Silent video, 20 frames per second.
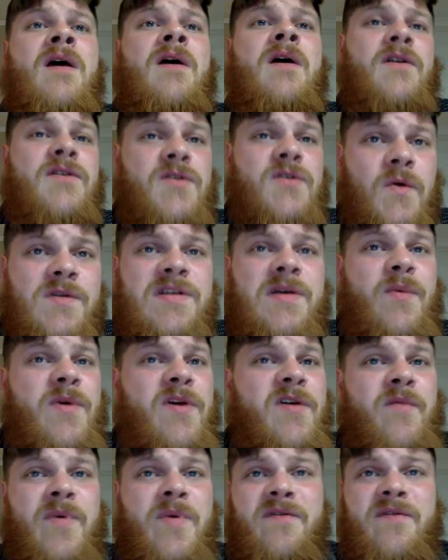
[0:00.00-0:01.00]
the tools that
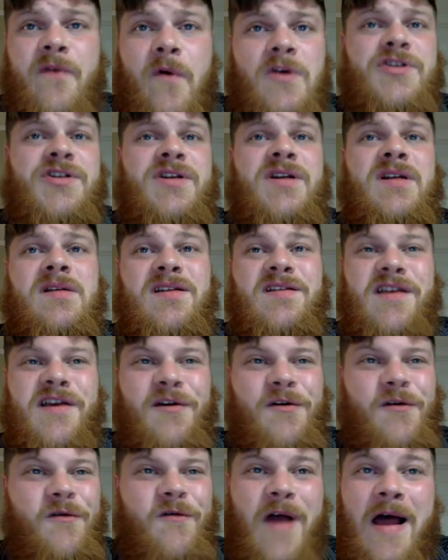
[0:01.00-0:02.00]
we have been fortunate to
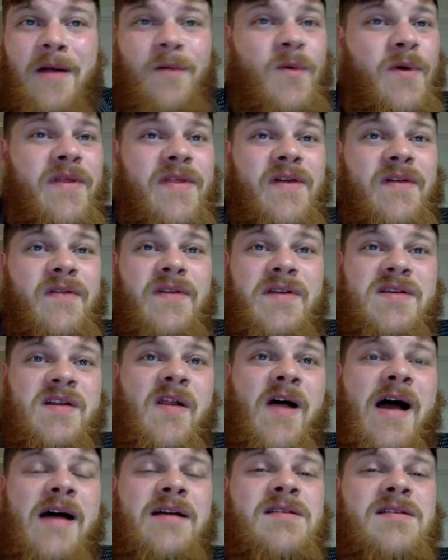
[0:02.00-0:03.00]
tinker around with in this
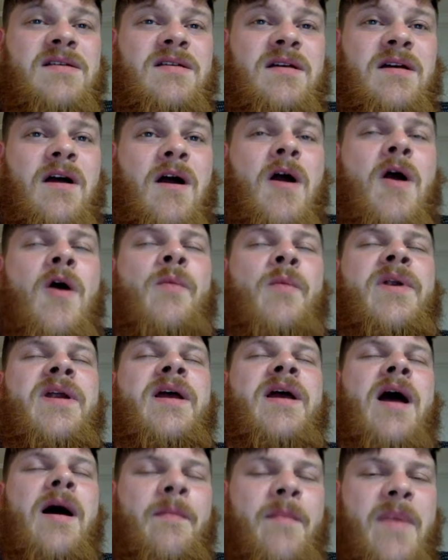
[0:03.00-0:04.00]
class are
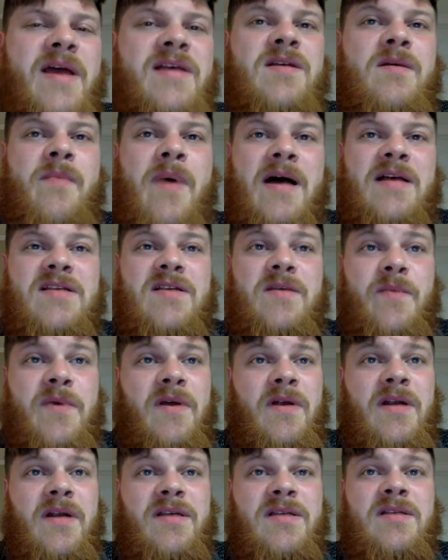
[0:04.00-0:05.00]
opening amazing
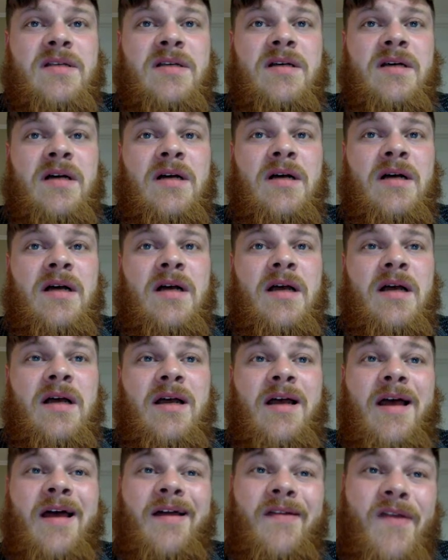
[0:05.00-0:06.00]
possibilities.
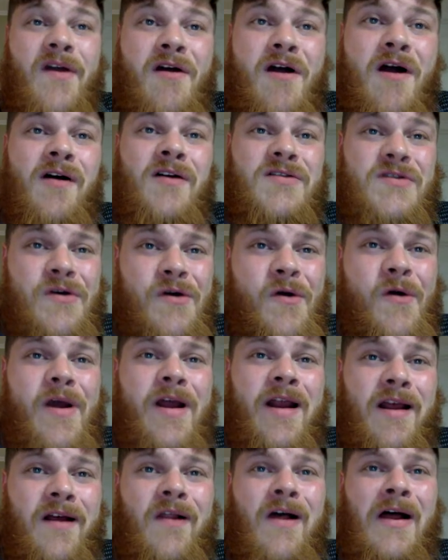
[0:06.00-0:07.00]
And they are also
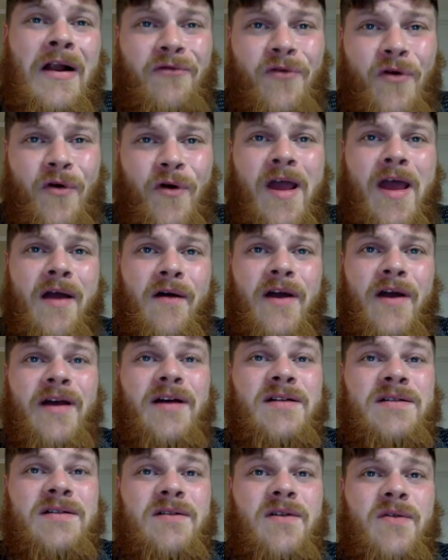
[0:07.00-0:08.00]
creating a lot of gray area
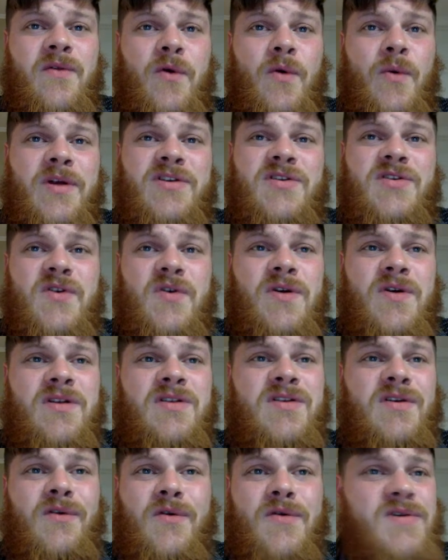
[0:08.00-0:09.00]
through which
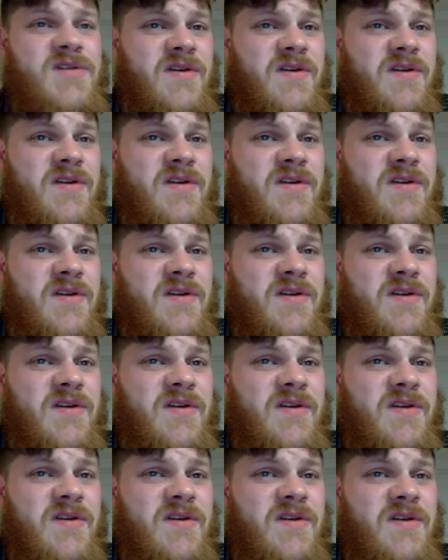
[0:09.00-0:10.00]
students are losing valuable
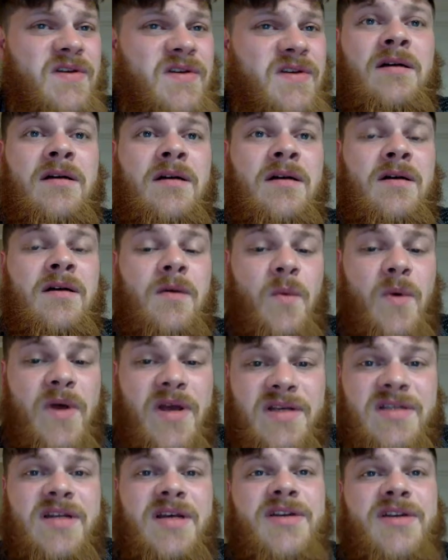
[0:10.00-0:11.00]
data. We
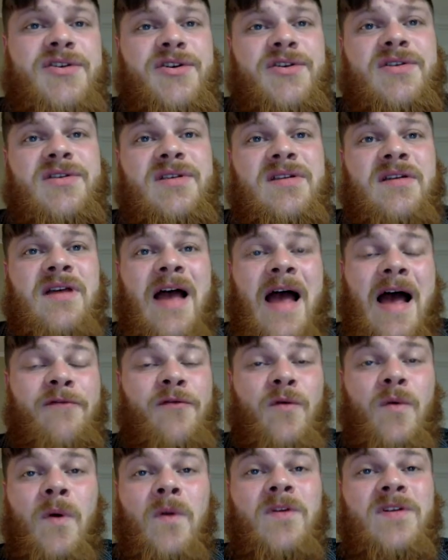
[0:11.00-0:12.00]
as teachers have
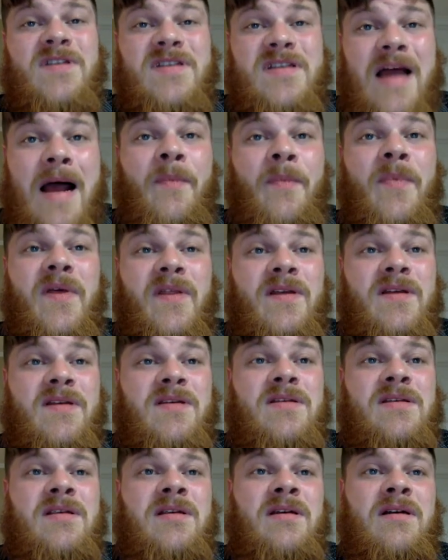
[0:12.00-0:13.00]
a role in stopping
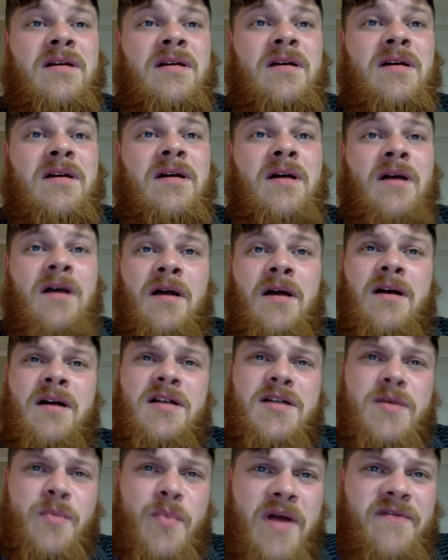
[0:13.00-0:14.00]
this.
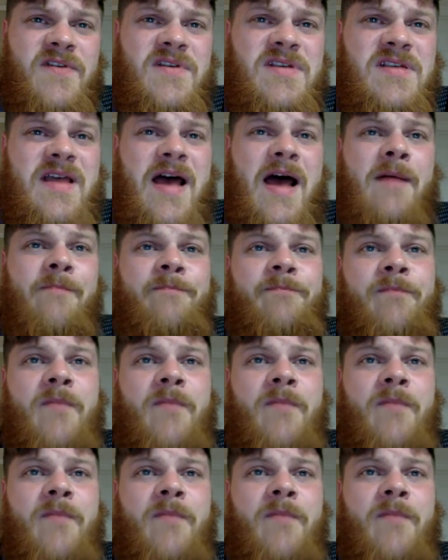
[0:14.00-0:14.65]
To preface that,